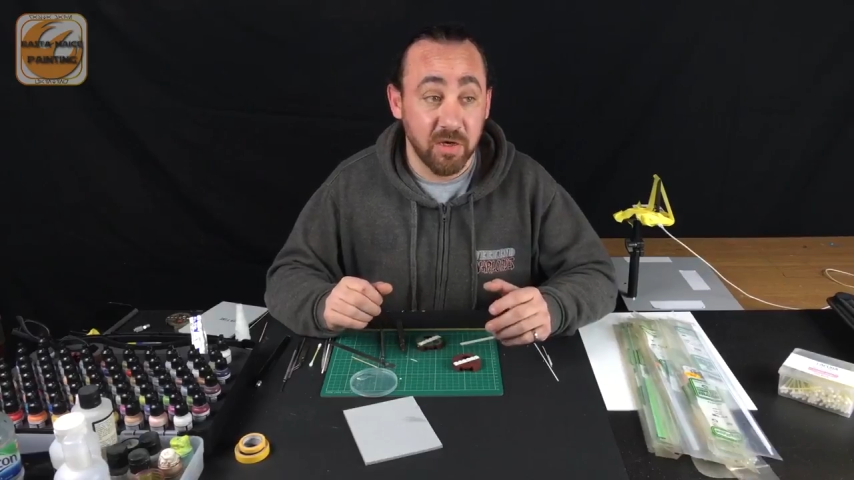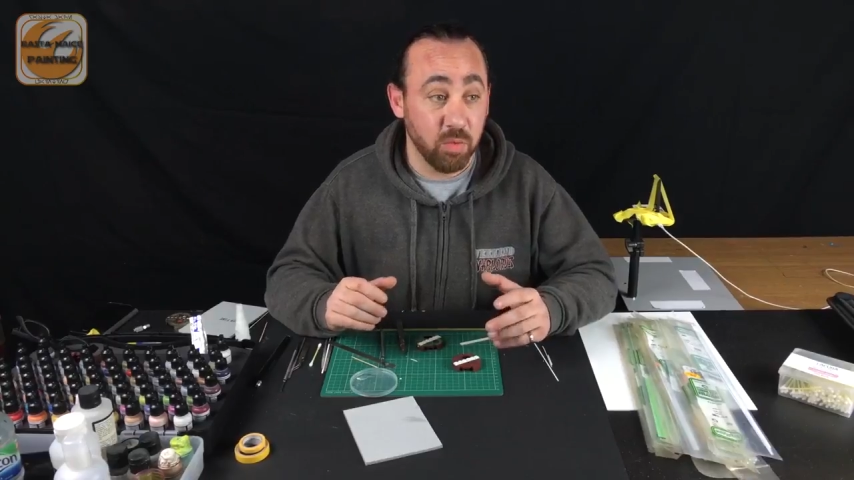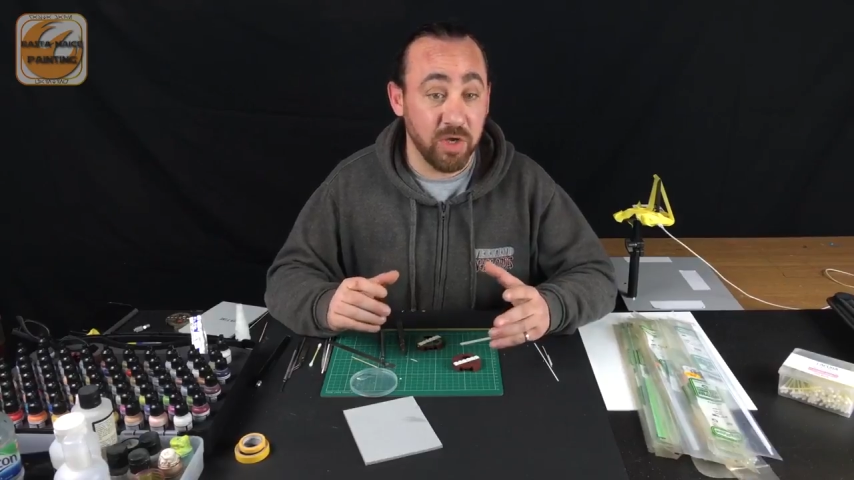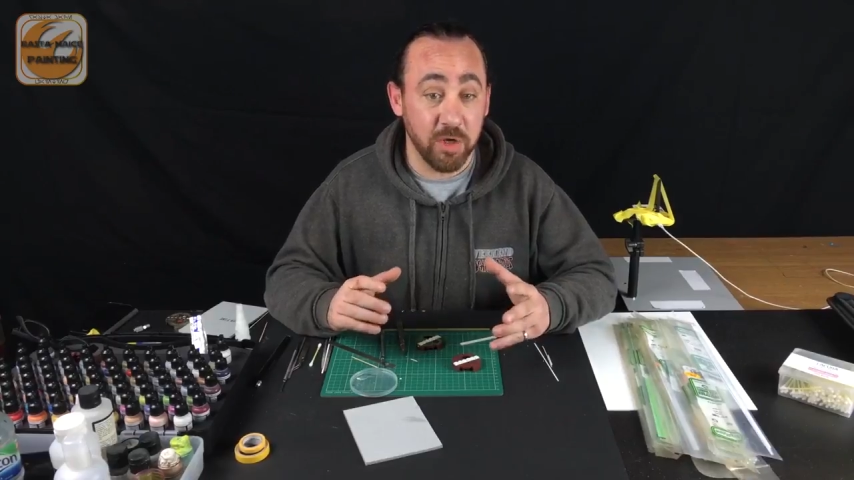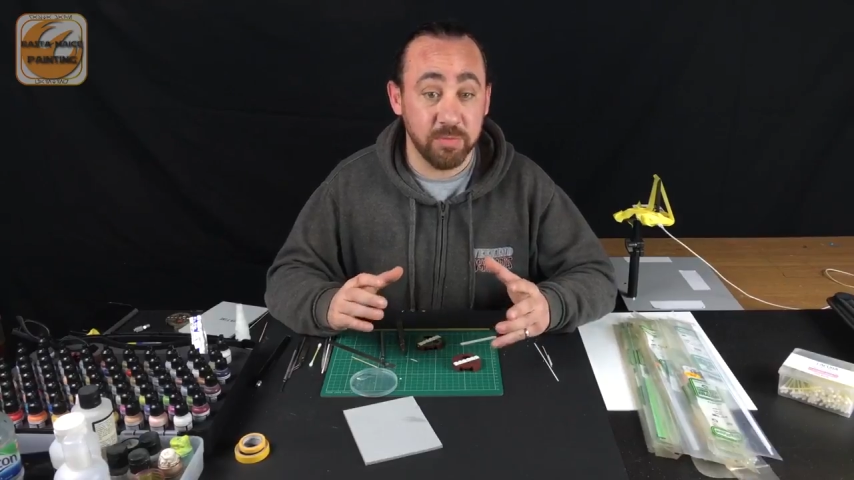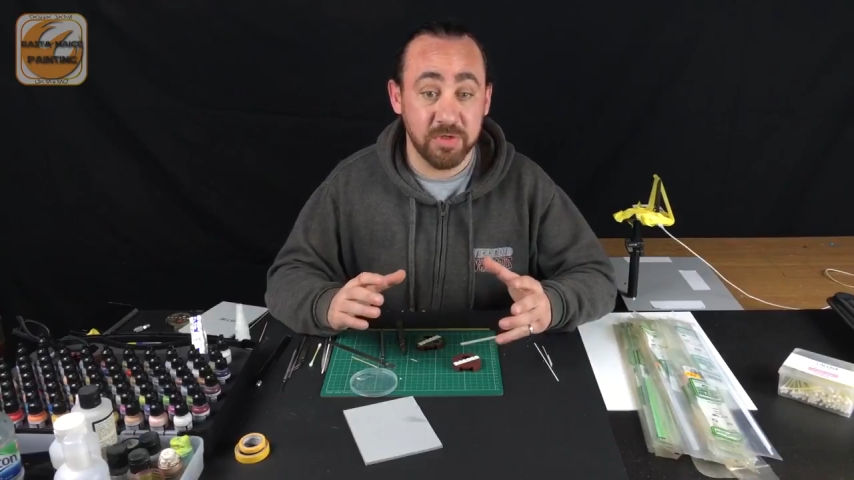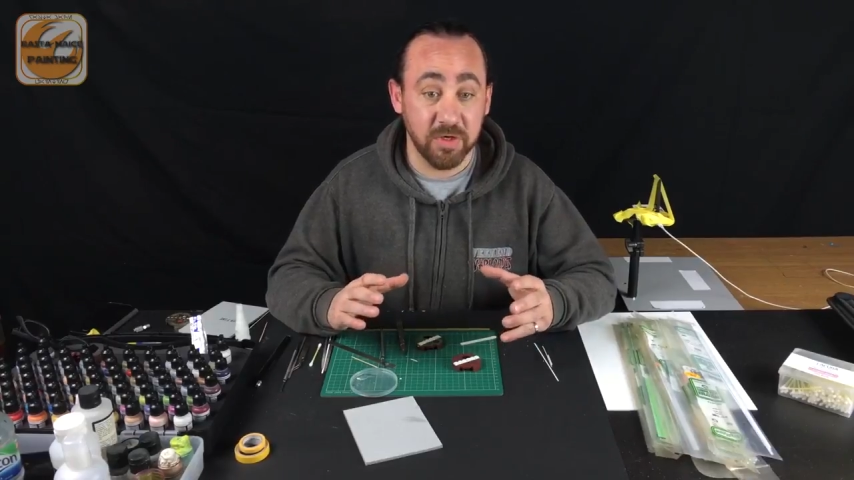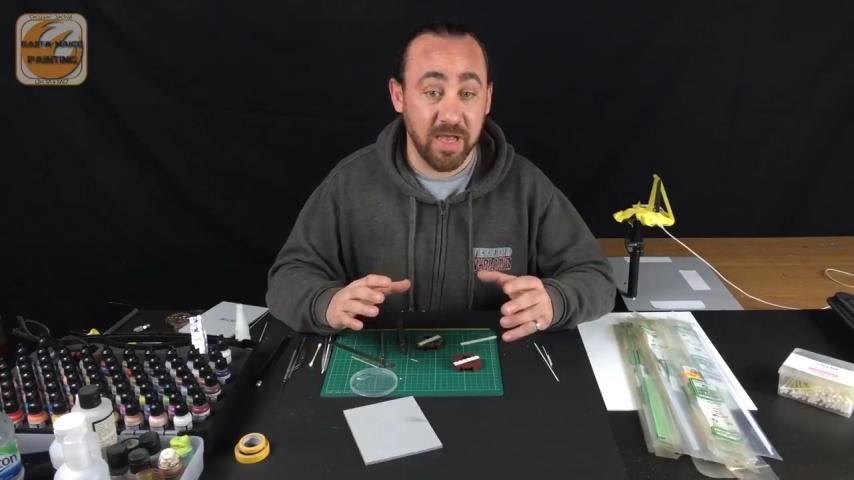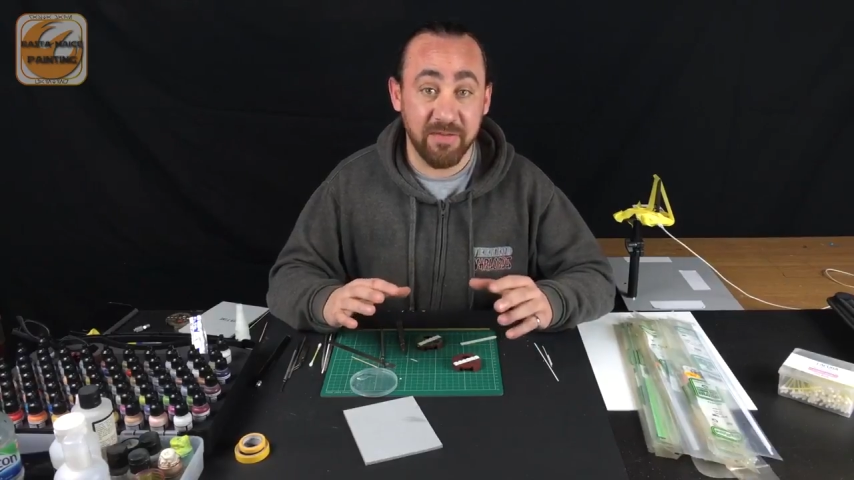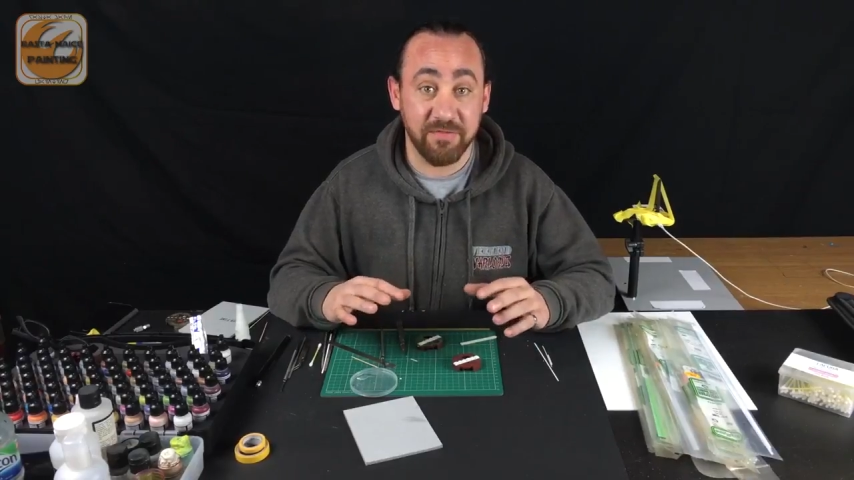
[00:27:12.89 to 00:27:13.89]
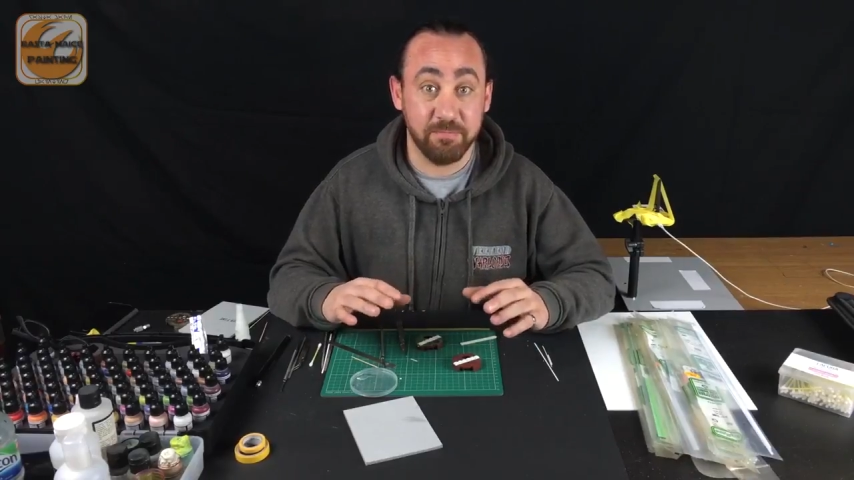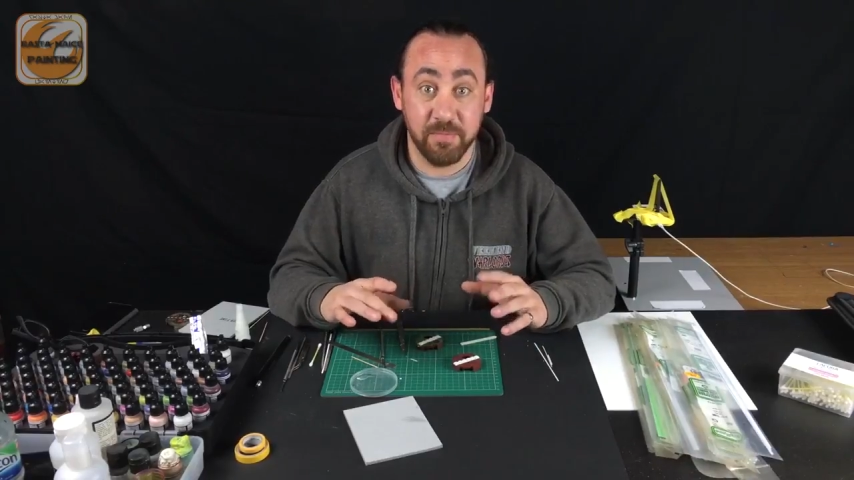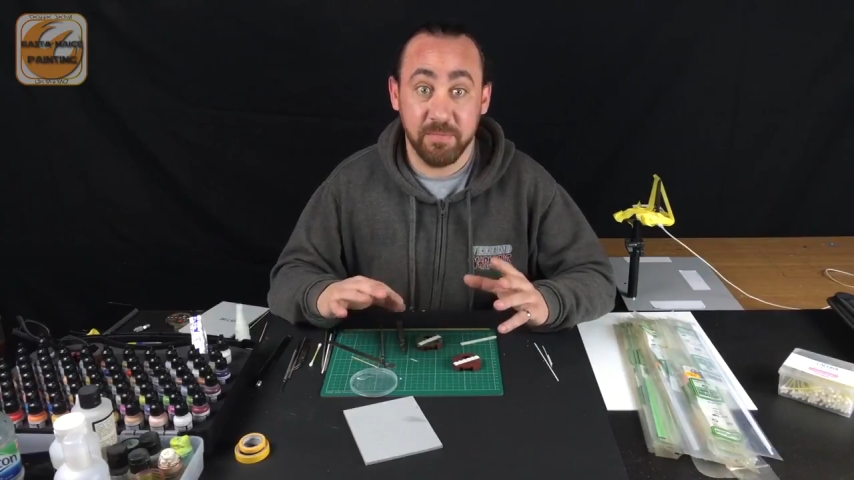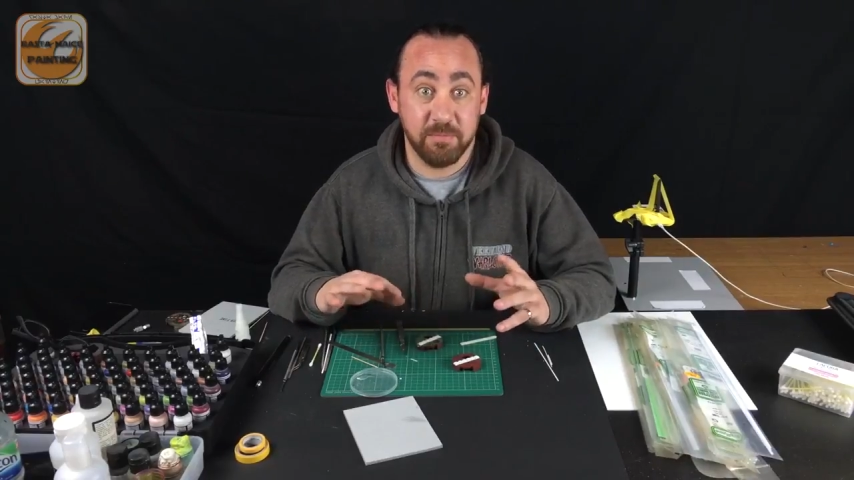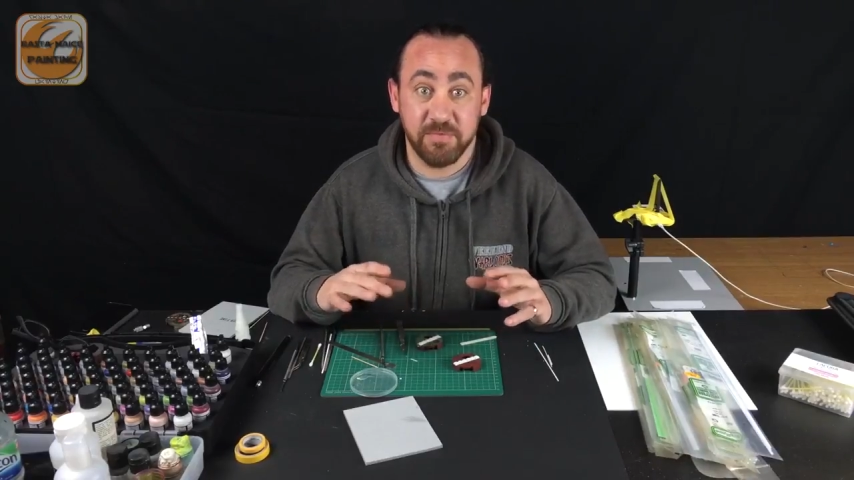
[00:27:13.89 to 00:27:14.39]
We hope to have
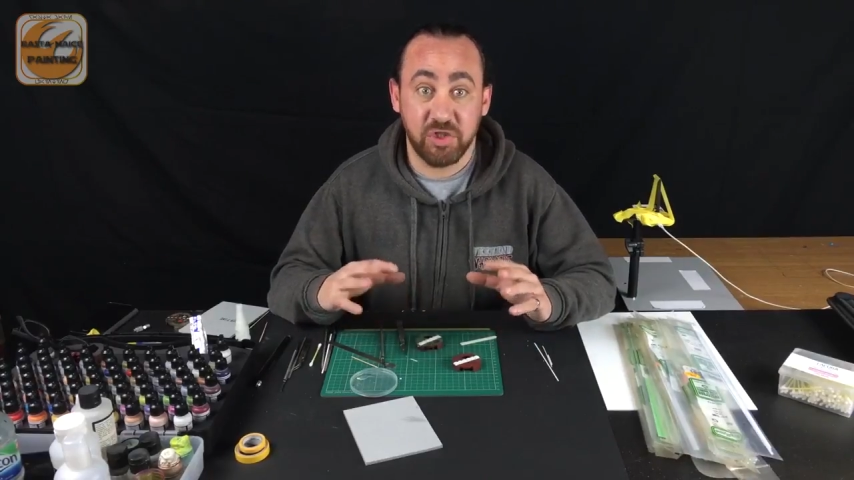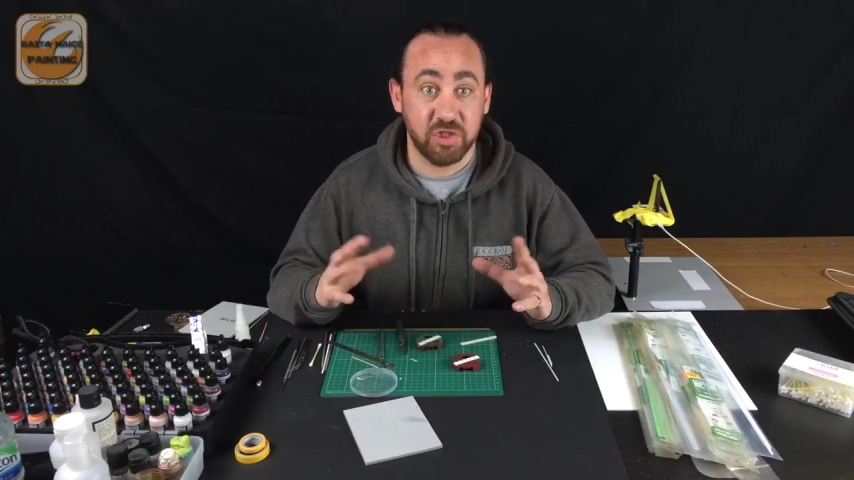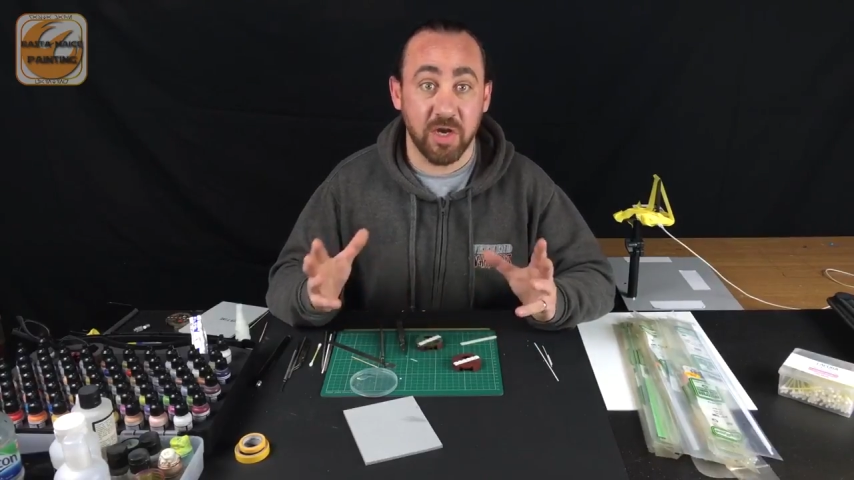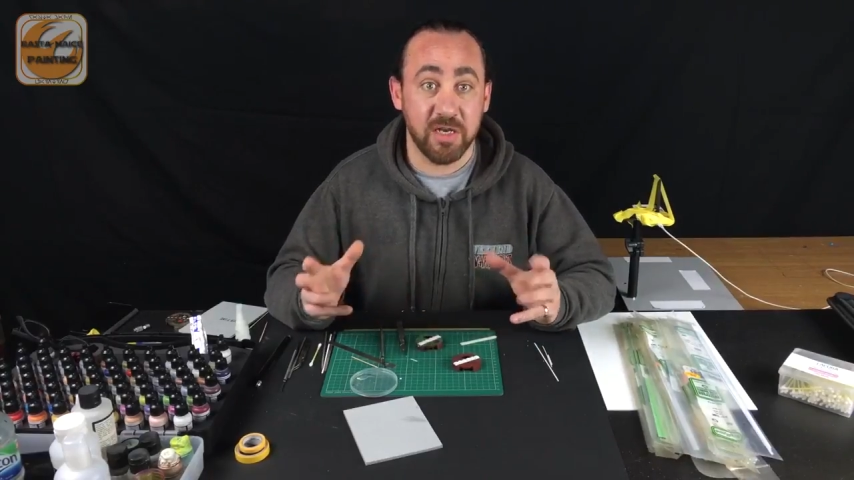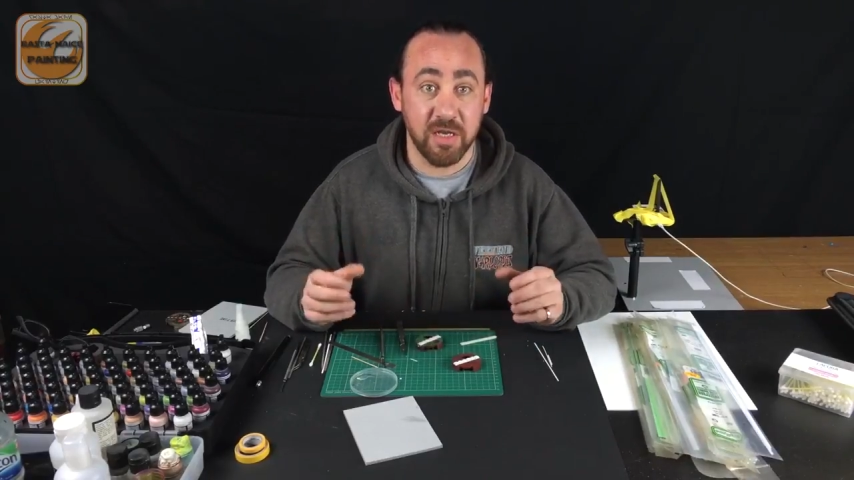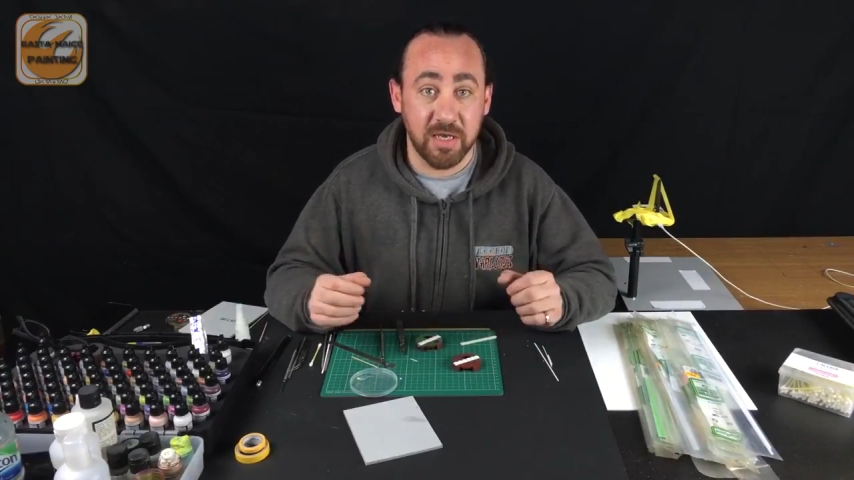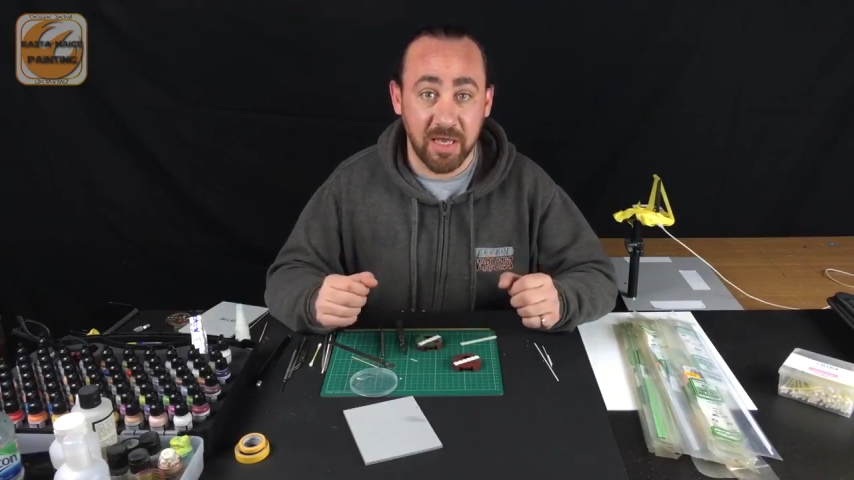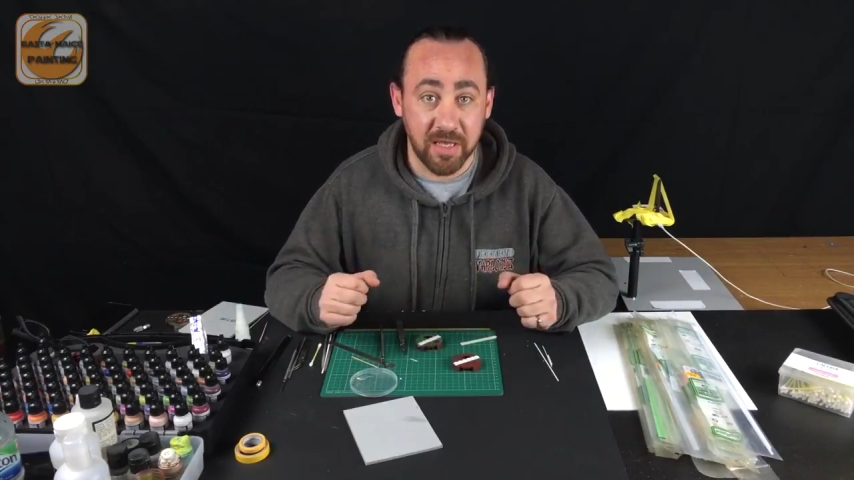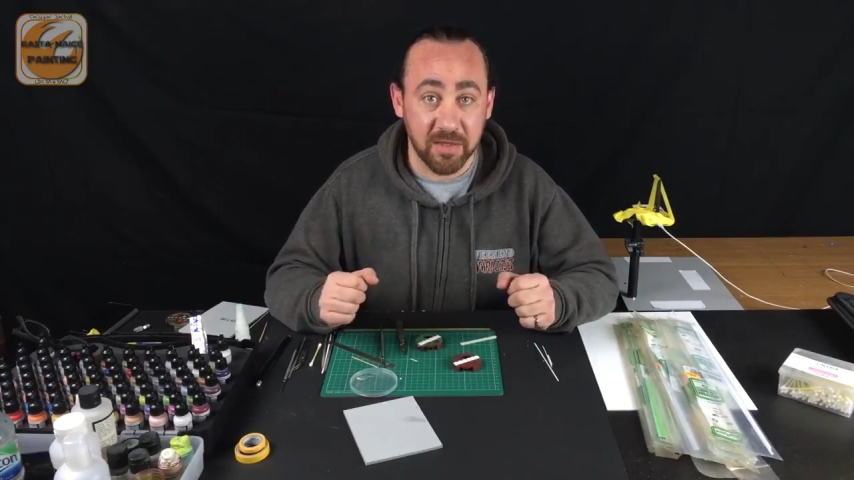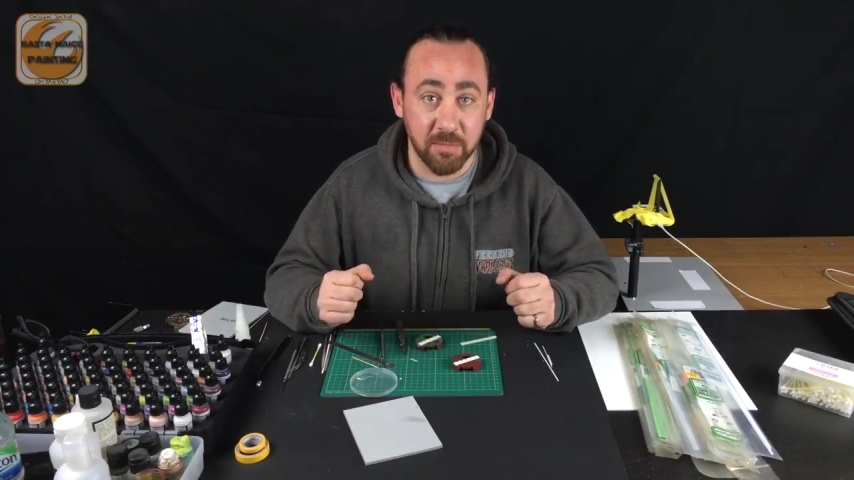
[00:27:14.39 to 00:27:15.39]
shinier kit.